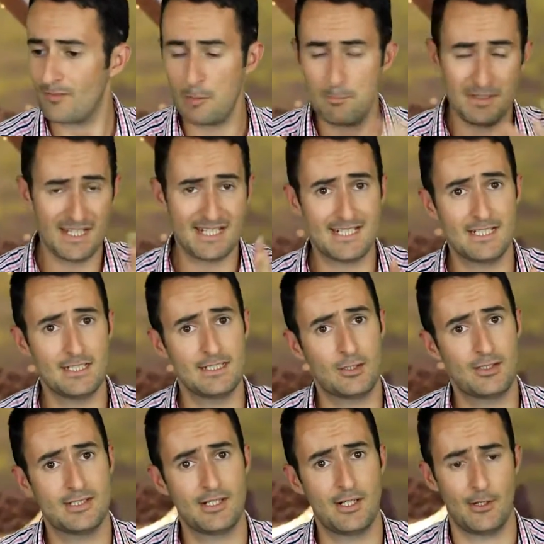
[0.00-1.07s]
But that's still
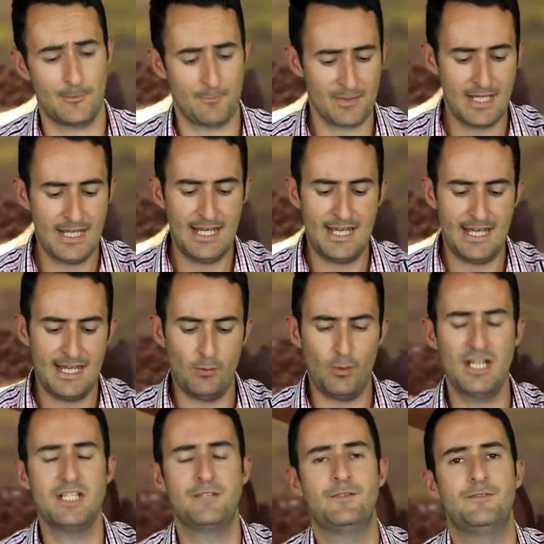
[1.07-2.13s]
good to know. It
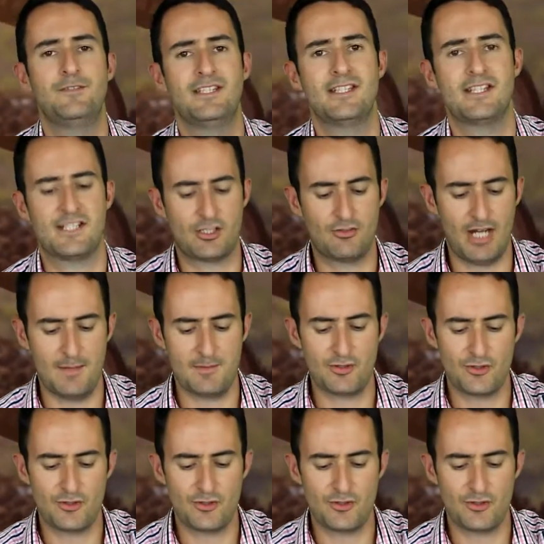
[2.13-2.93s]
weighs 56 grams,